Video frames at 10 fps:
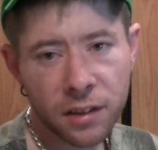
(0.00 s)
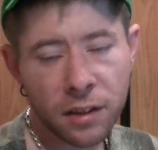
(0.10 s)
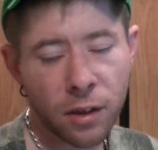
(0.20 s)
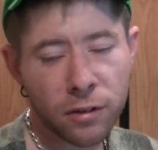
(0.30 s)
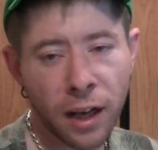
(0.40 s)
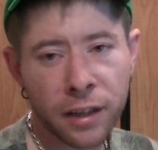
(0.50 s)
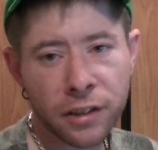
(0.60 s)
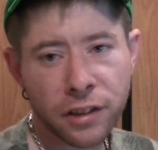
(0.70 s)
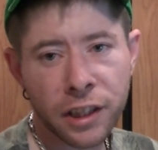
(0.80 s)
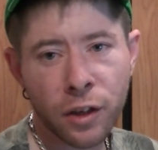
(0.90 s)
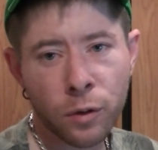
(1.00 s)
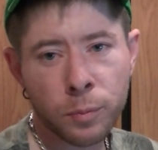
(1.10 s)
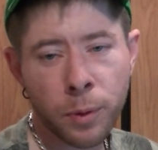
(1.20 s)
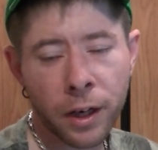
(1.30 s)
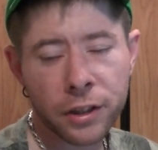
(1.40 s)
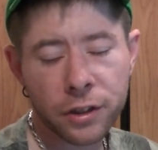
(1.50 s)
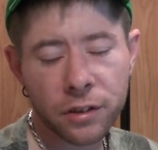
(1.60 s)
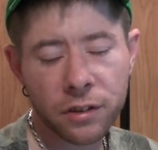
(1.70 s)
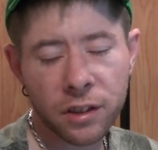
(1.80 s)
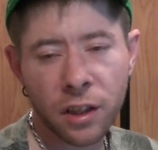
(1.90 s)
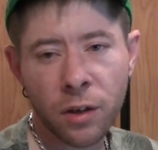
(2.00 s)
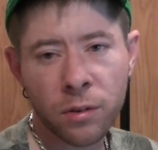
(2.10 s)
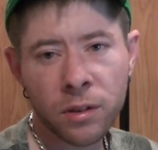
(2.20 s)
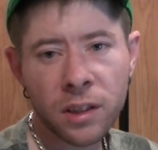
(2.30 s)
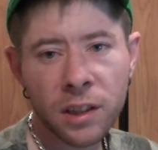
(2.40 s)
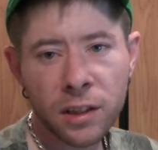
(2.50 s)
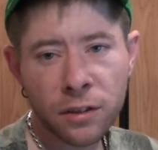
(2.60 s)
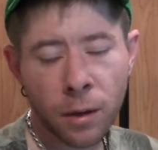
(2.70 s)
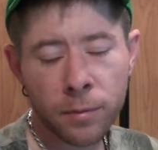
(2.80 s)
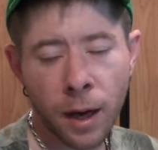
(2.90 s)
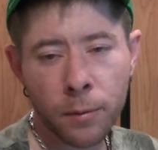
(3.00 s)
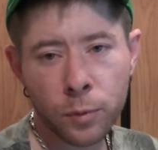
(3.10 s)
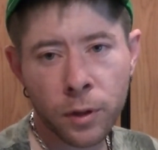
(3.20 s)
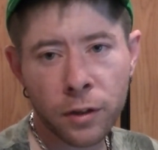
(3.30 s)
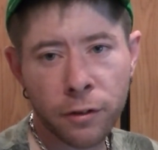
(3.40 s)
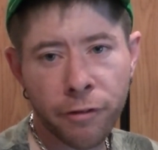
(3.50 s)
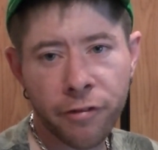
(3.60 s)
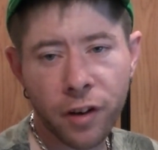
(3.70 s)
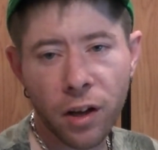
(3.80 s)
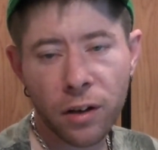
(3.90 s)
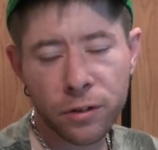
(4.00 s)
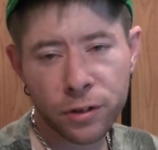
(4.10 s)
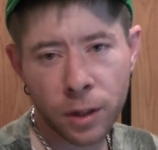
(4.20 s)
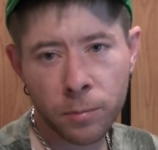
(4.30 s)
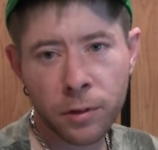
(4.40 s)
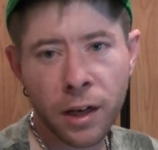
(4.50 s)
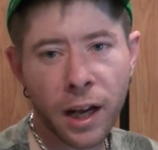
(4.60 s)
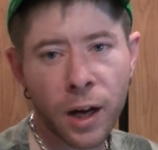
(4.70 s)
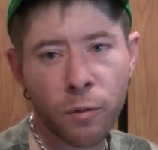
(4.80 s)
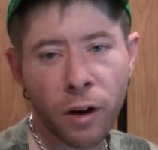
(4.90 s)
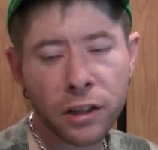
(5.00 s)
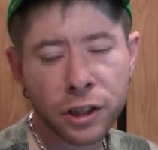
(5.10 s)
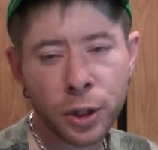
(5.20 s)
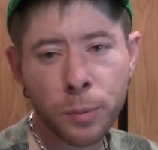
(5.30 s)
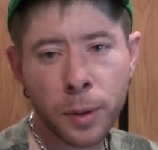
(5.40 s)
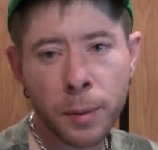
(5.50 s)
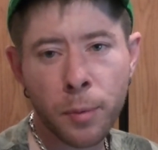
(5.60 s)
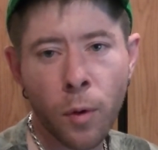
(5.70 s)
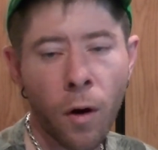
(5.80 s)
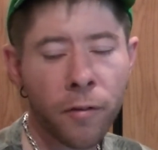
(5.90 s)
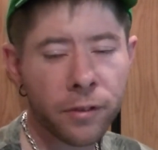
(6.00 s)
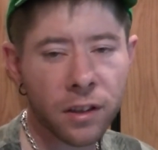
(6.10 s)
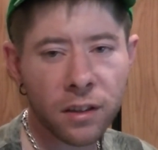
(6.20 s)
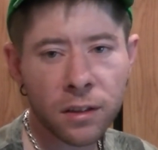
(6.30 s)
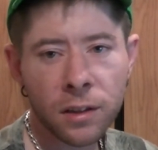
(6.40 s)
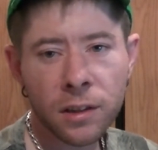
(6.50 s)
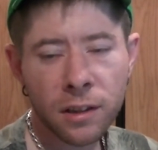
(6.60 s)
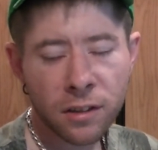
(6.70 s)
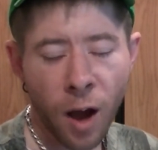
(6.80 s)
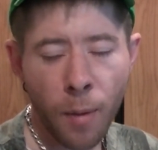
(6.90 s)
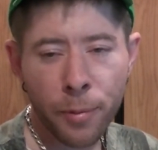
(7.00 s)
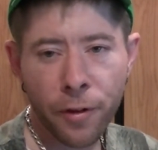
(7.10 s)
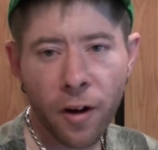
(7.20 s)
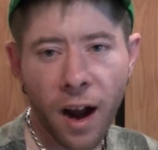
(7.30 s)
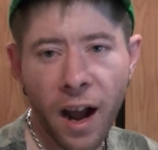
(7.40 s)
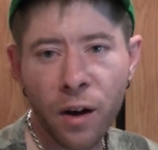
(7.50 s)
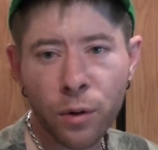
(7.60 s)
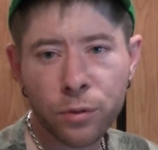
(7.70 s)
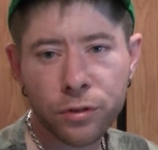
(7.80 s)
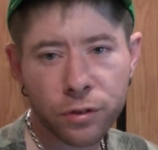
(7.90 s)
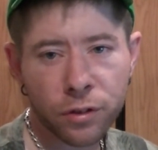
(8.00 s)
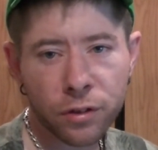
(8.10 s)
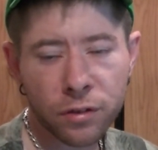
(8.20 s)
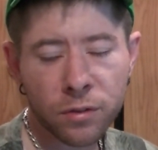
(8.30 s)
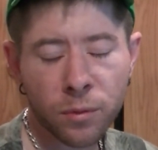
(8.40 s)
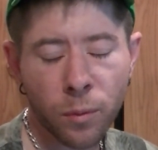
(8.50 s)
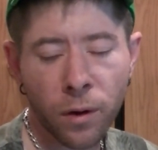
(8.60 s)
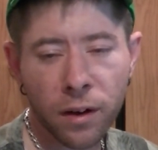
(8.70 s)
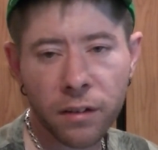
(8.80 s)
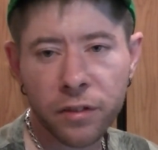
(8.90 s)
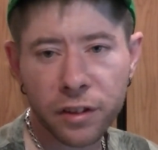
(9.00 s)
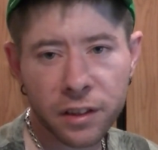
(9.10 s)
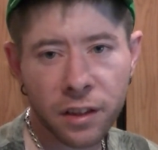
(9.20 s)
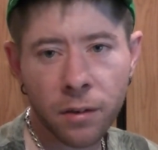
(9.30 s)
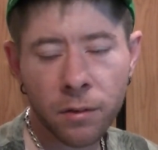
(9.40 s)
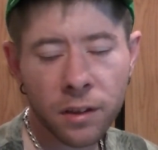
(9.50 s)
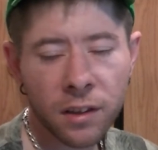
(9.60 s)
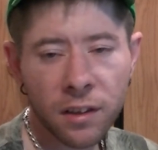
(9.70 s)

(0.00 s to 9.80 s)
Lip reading: You know, it's like you see those pictures, you know, sometimes when there's a flood or something and they got to rescue people off the top of their house or whatever, you know.